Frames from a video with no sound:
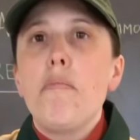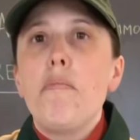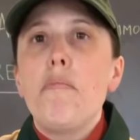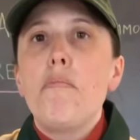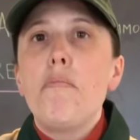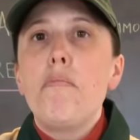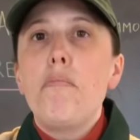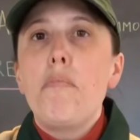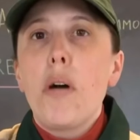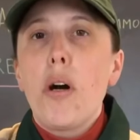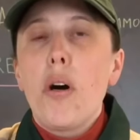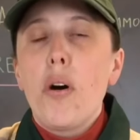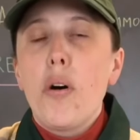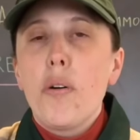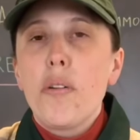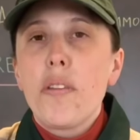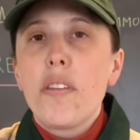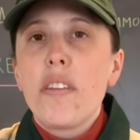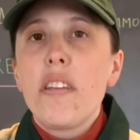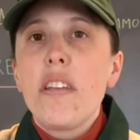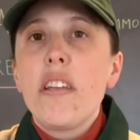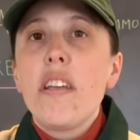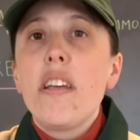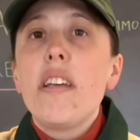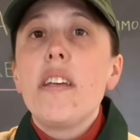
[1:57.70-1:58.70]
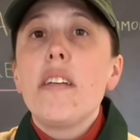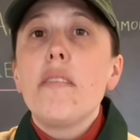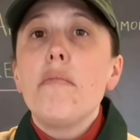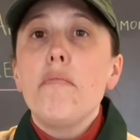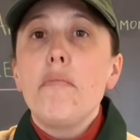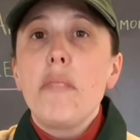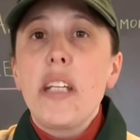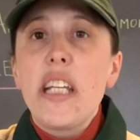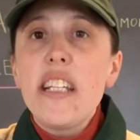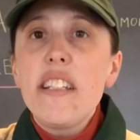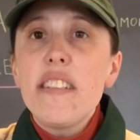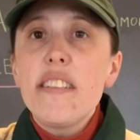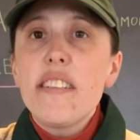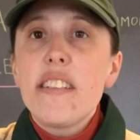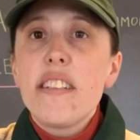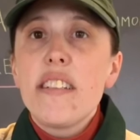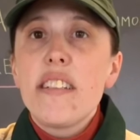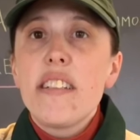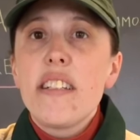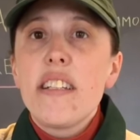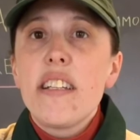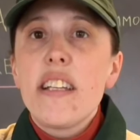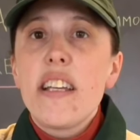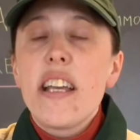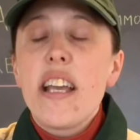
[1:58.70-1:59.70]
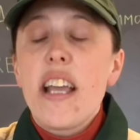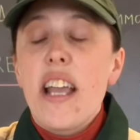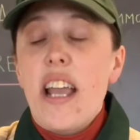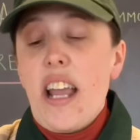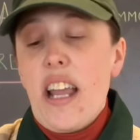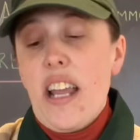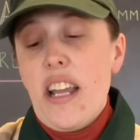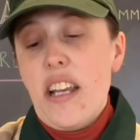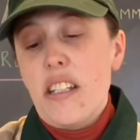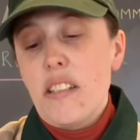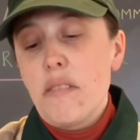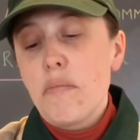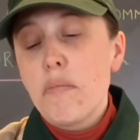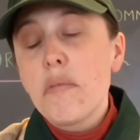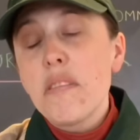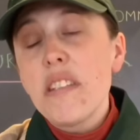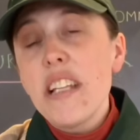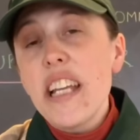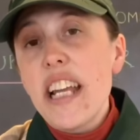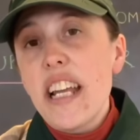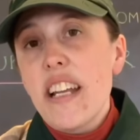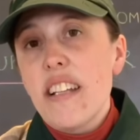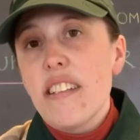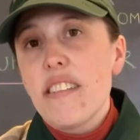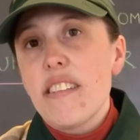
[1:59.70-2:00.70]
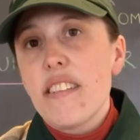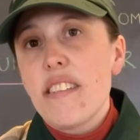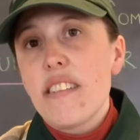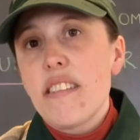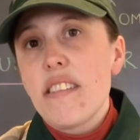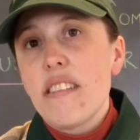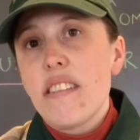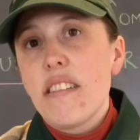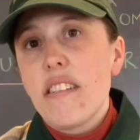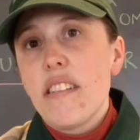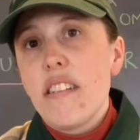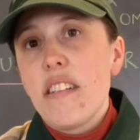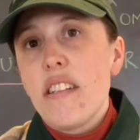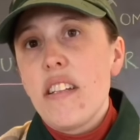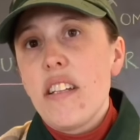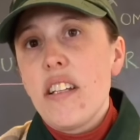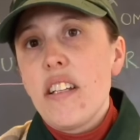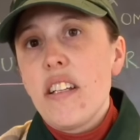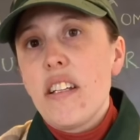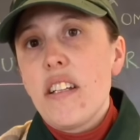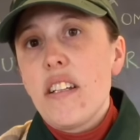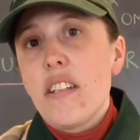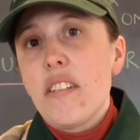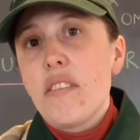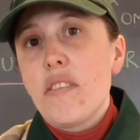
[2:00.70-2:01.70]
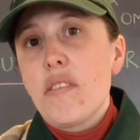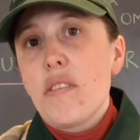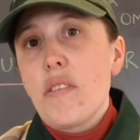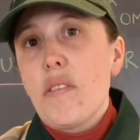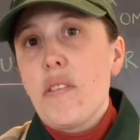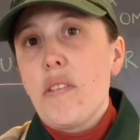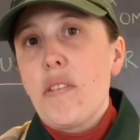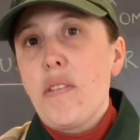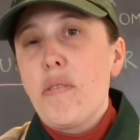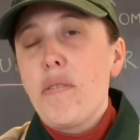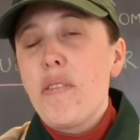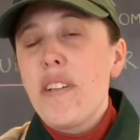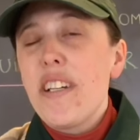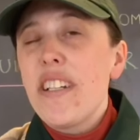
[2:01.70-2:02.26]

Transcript: both meat and plants. So what